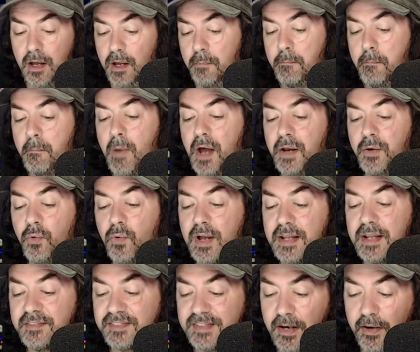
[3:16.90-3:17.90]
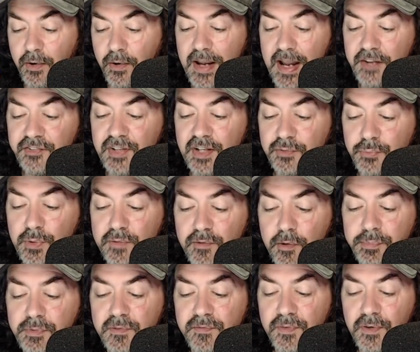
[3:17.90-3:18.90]
Mono and stereo HX
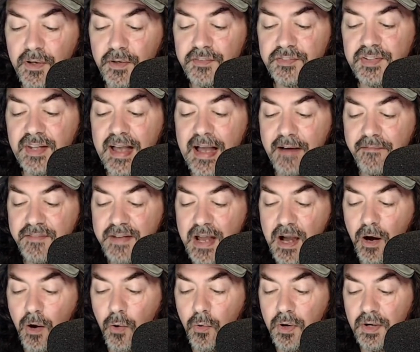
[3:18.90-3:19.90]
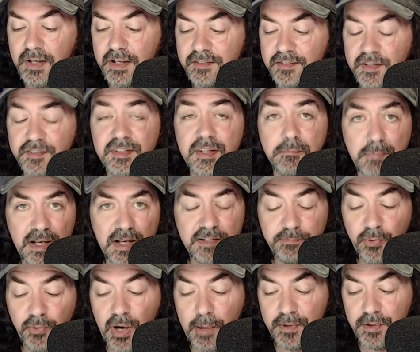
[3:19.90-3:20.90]
reverb defaults have now consistent
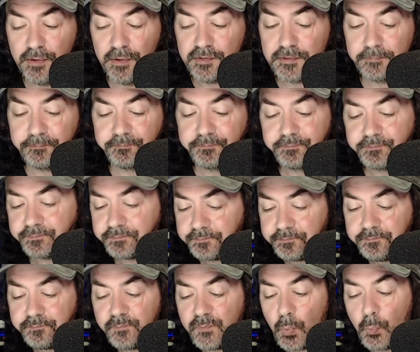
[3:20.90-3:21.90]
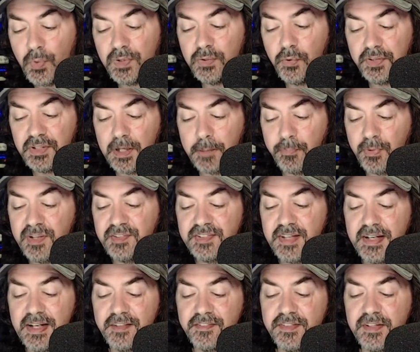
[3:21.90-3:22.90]
mix parameters. When loading a
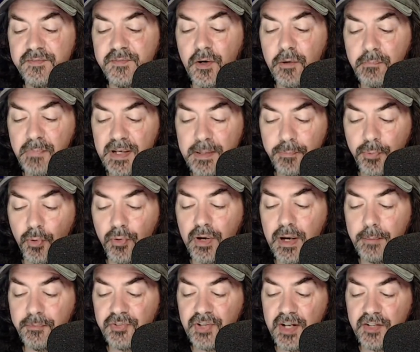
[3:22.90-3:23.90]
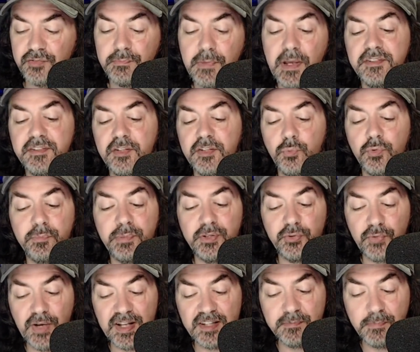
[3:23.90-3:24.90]
preset, its default MIDI program change message would
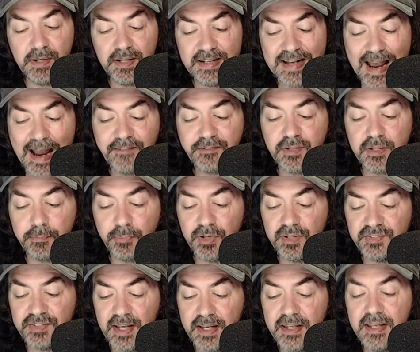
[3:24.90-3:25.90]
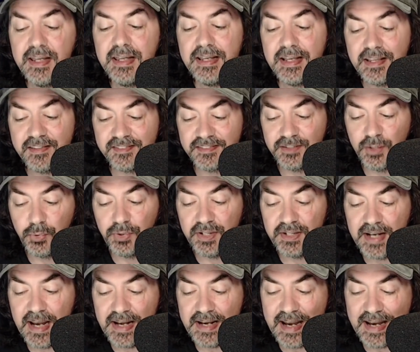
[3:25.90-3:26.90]
be transmitted after the preset is
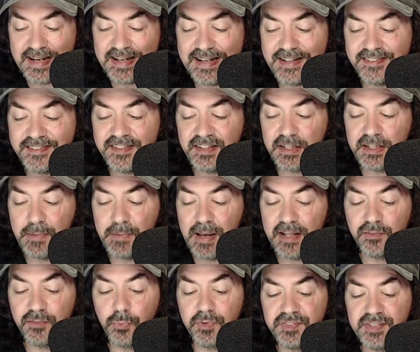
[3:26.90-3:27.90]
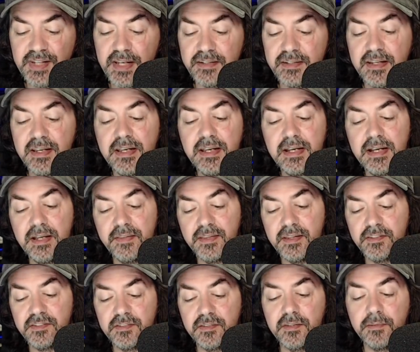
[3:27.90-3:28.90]
loaded and any instant commands were sent.
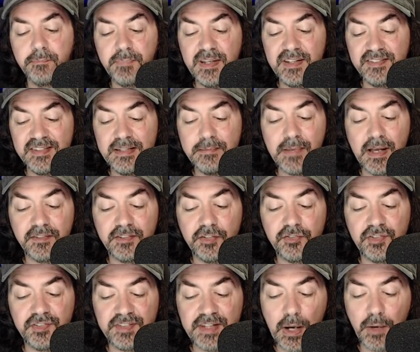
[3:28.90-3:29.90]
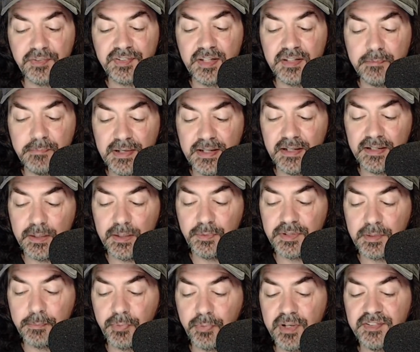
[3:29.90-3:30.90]
This PC message is now sent
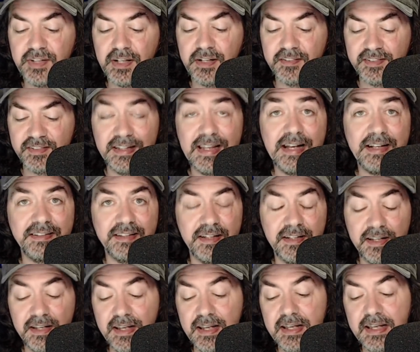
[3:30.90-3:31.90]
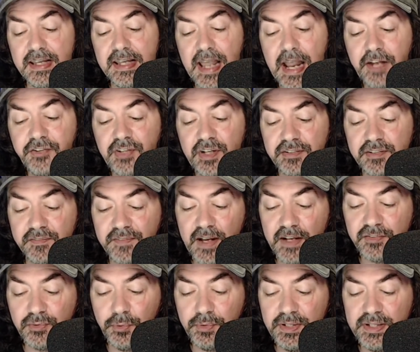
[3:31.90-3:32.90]
immediately when the preset is selected. HX
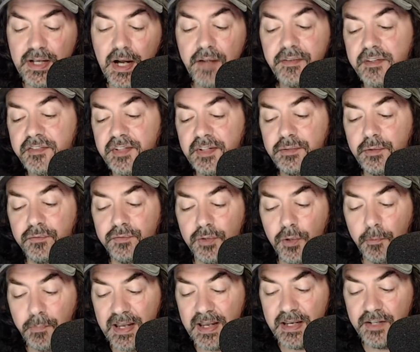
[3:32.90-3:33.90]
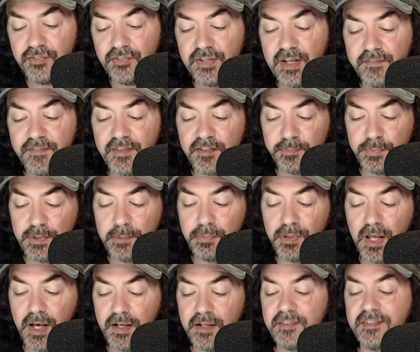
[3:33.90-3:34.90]
effects only on the signal flow page. If the
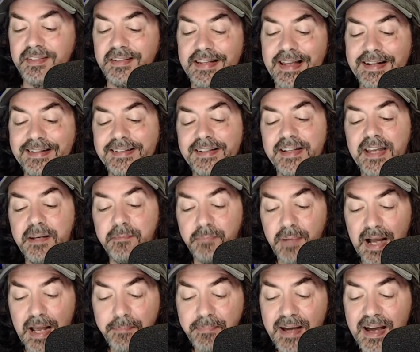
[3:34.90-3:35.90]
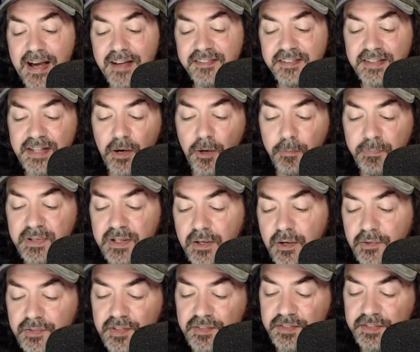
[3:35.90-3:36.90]
split block is selected and bypassed, it now
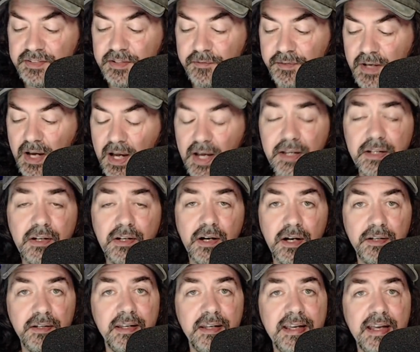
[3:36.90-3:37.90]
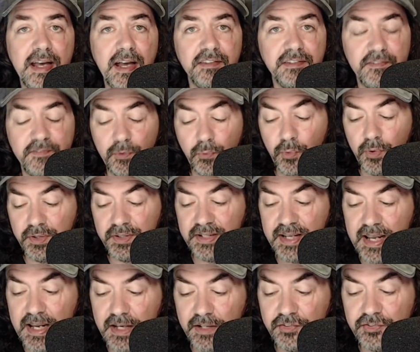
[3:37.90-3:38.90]
appears as a different icon as if it were
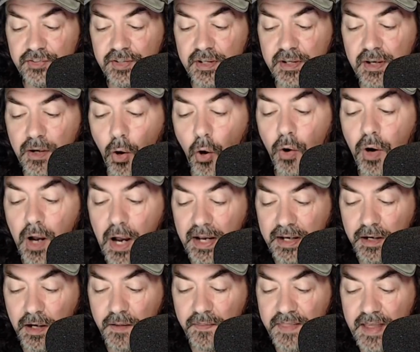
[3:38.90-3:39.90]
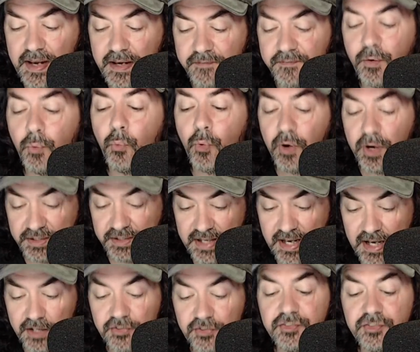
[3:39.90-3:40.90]
engaged, or icon then if it were
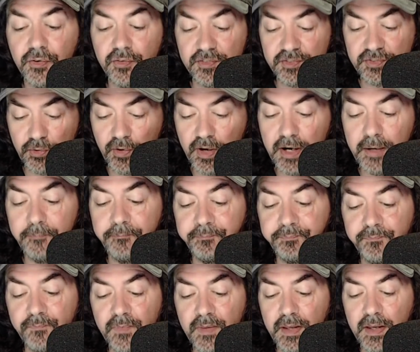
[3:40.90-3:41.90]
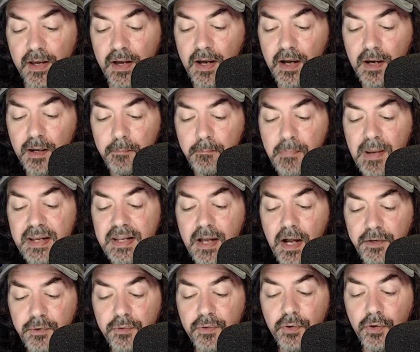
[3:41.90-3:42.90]
engaged. So, sorry.
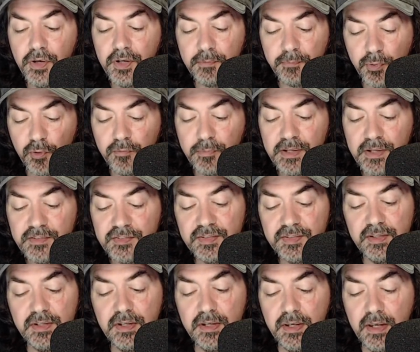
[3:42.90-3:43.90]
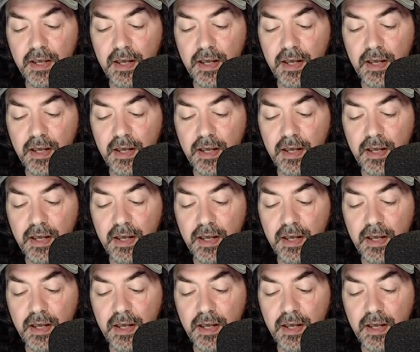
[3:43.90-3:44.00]
Many under the hood improvements.